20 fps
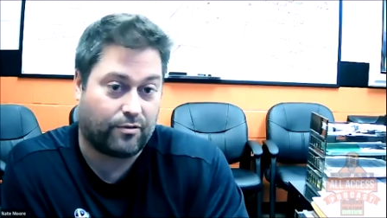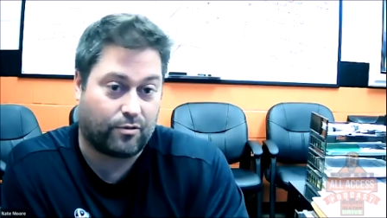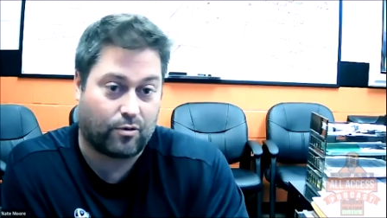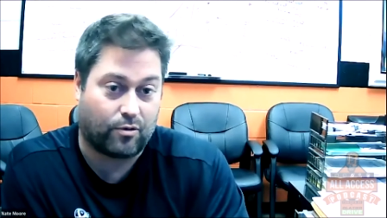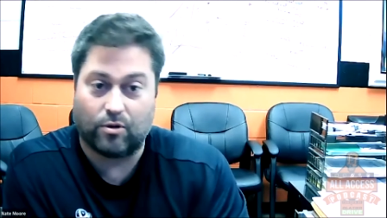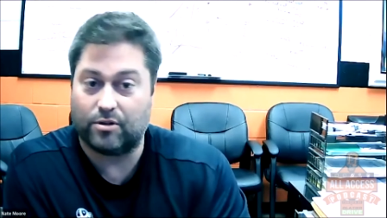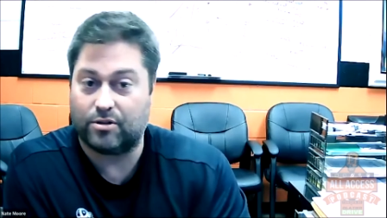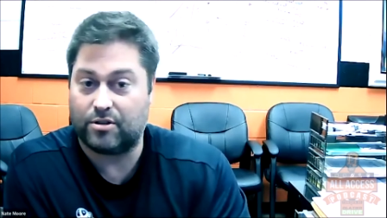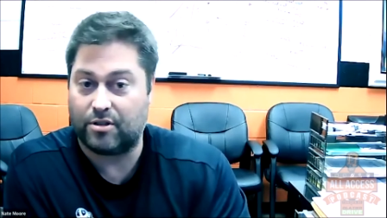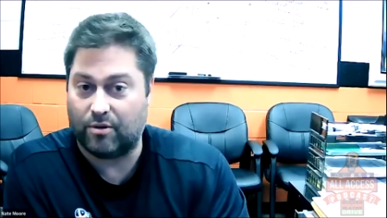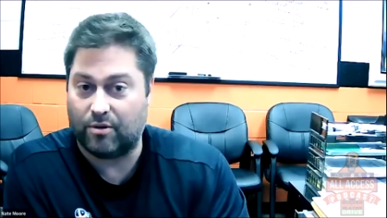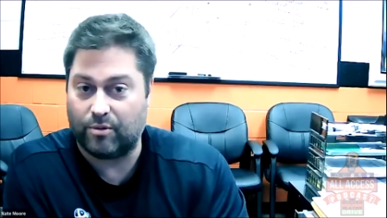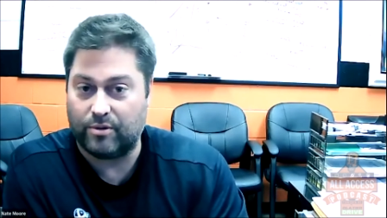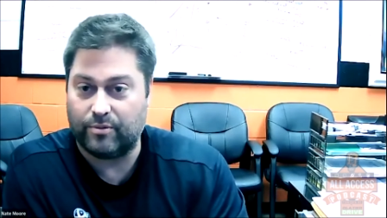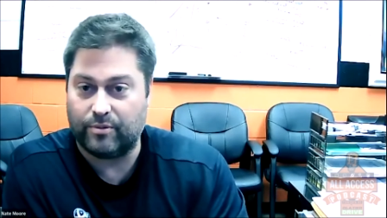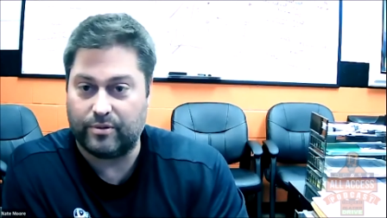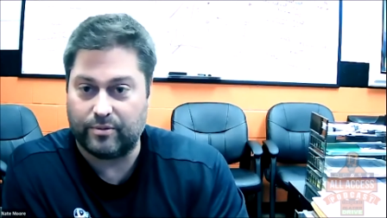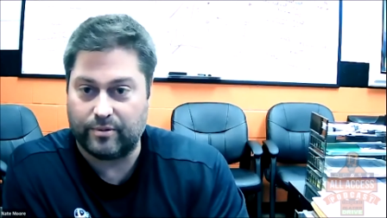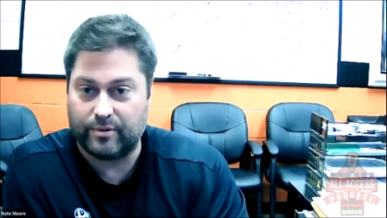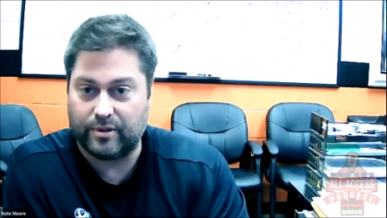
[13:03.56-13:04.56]
of course, you know, we
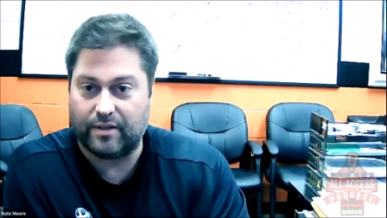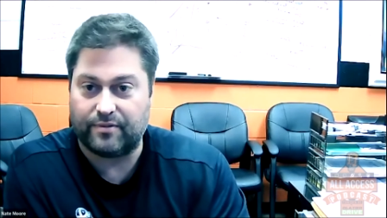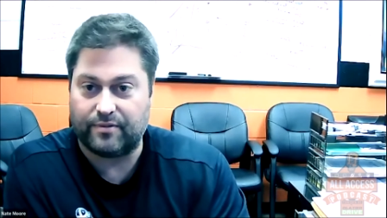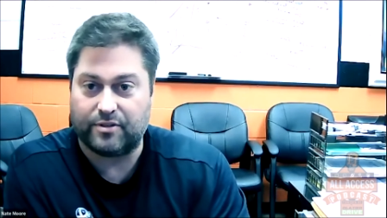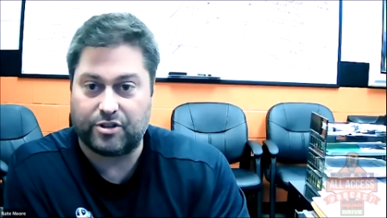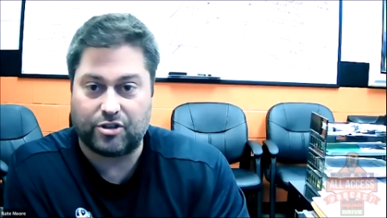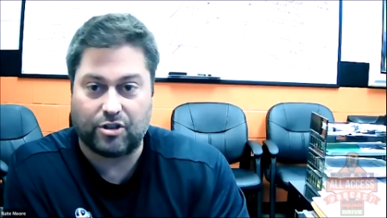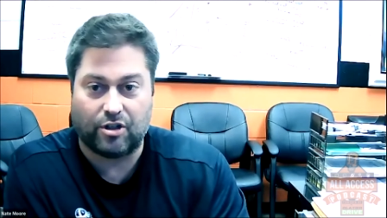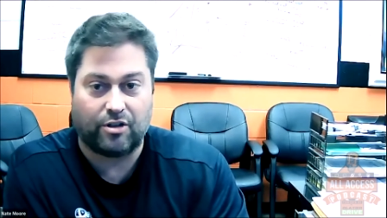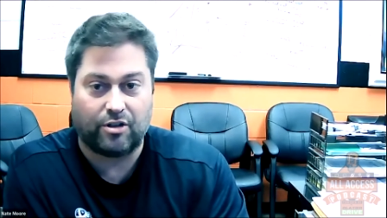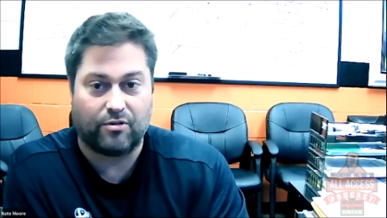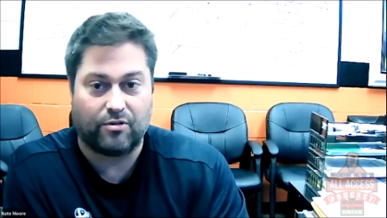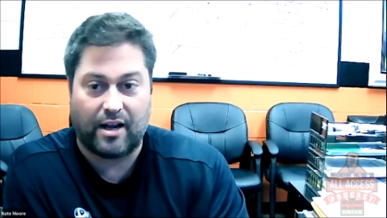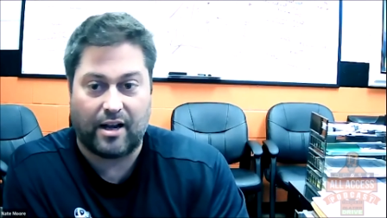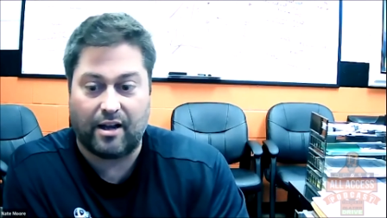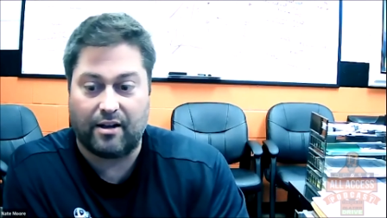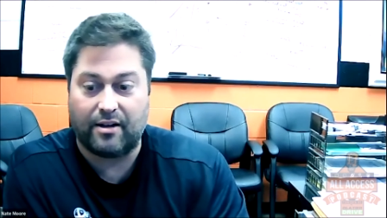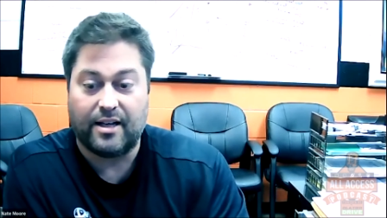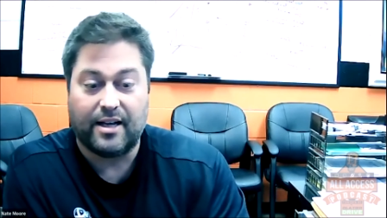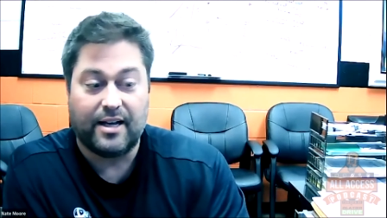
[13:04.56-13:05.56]
would love to show you
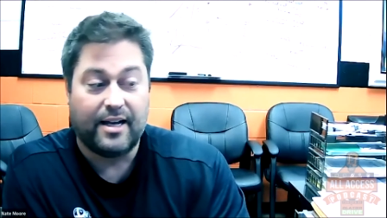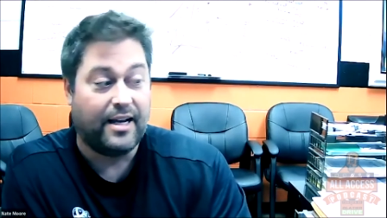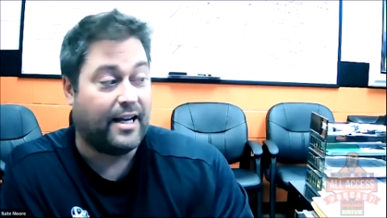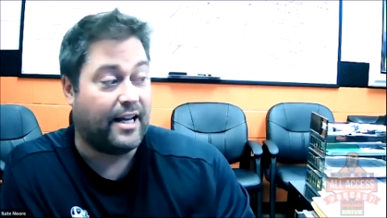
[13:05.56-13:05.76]
around.